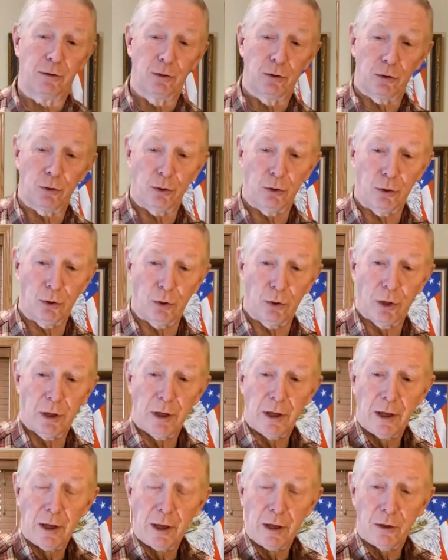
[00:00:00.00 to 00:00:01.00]
to
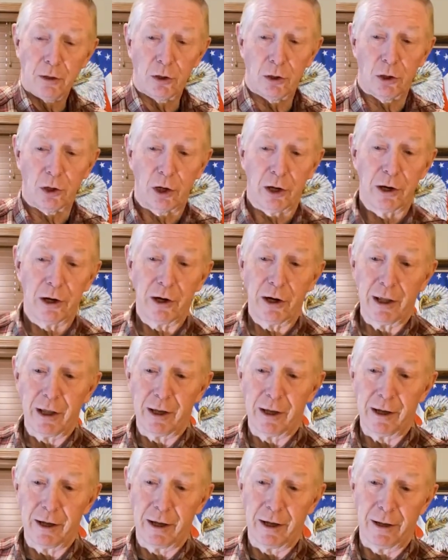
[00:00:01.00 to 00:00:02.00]
your
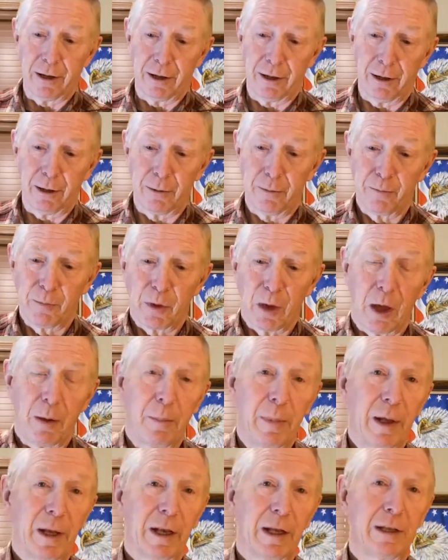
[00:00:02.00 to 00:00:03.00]
learning uh,
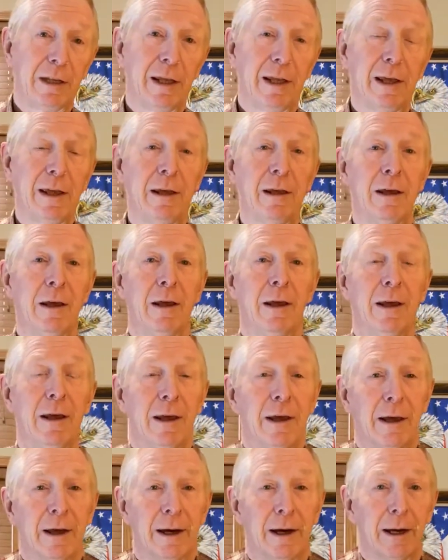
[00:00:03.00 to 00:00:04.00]
ability
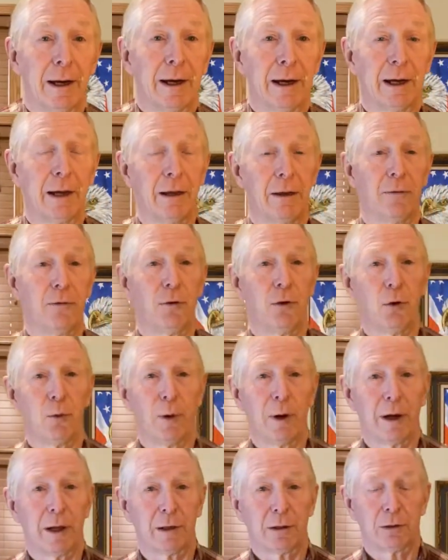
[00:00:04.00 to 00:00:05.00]
uh, if you
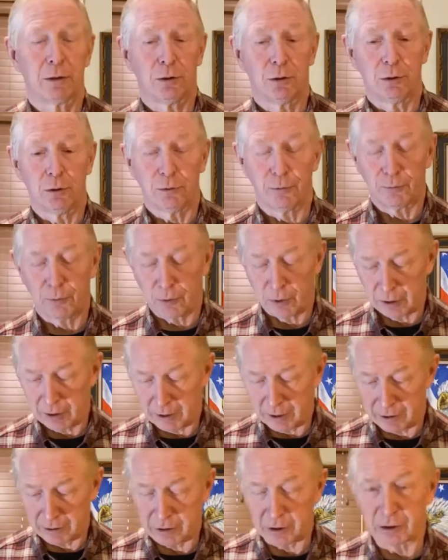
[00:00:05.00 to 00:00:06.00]
want to
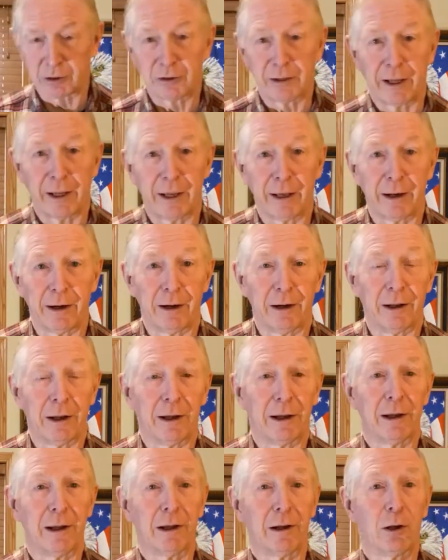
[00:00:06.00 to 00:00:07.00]
fully understand
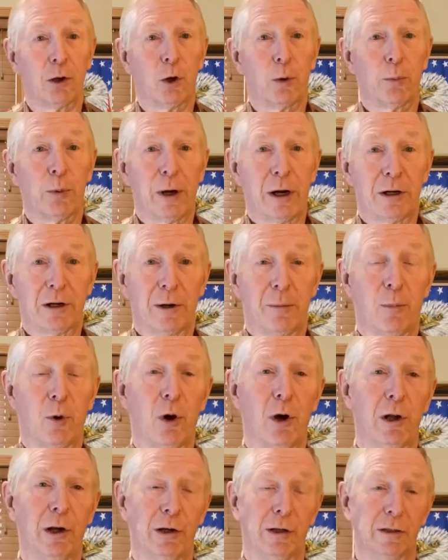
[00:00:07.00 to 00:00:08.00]
uh, low pressure
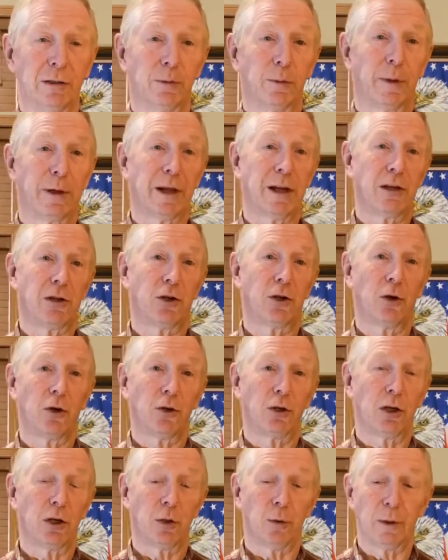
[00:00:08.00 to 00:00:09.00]
boilers. What I
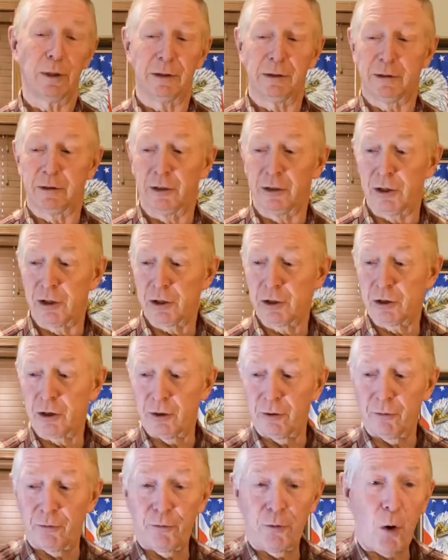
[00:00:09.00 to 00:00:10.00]
showed you was
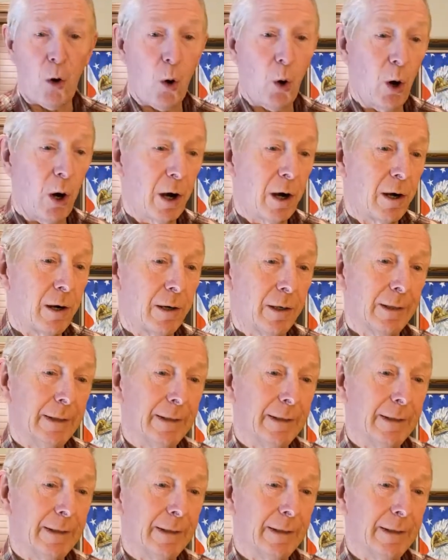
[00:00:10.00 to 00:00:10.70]
edition 4